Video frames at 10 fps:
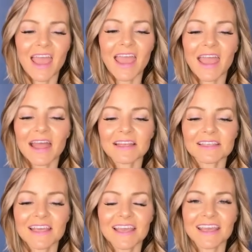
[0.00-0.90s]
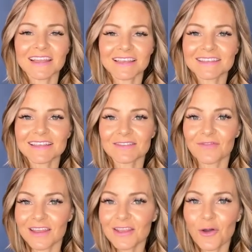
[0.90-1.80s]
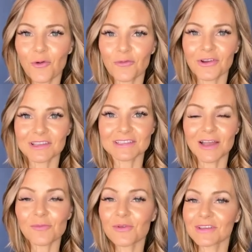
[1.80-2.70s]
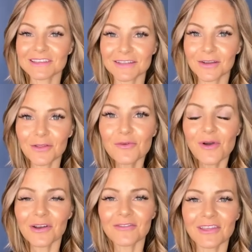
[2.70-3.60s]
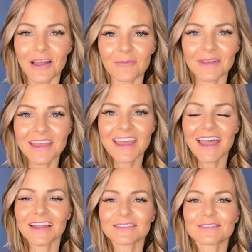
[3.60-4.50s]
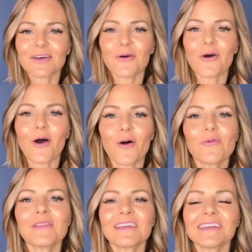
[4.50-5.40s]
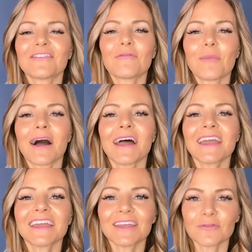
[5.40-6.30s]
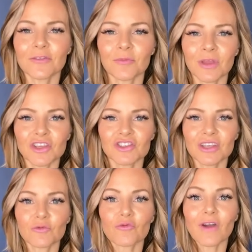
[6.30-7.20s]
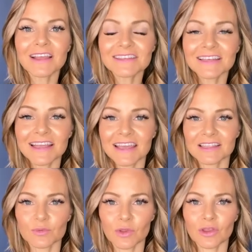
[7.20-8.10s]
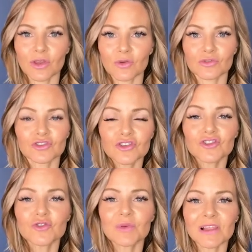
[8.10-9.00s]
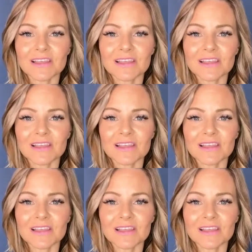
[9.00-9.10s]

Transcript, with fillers: And this video, for example, is another one of them. And so only if my information resonates with you should you be